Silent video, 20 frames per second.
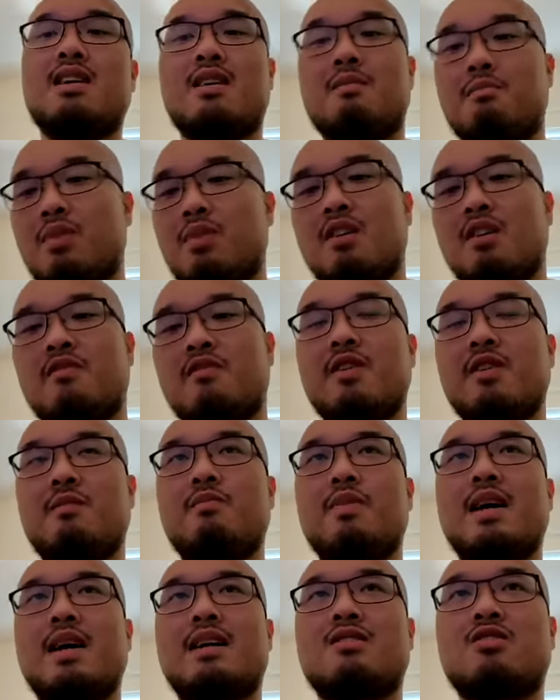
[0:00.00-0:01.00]
above him,
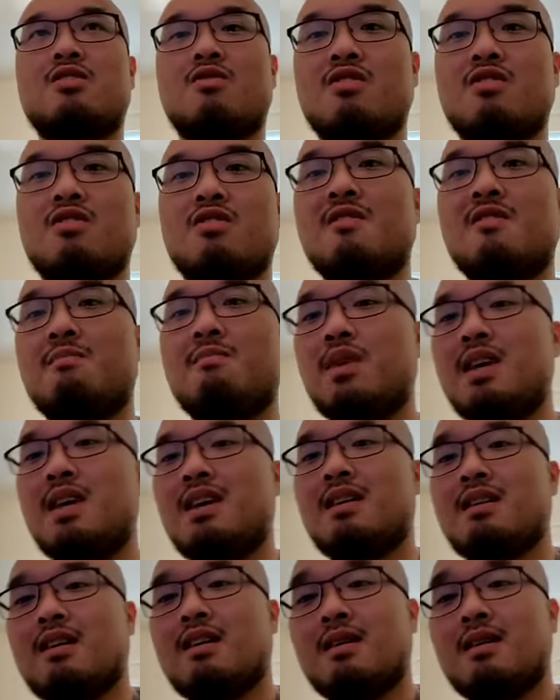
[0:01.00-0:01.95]
that sort of stuff, being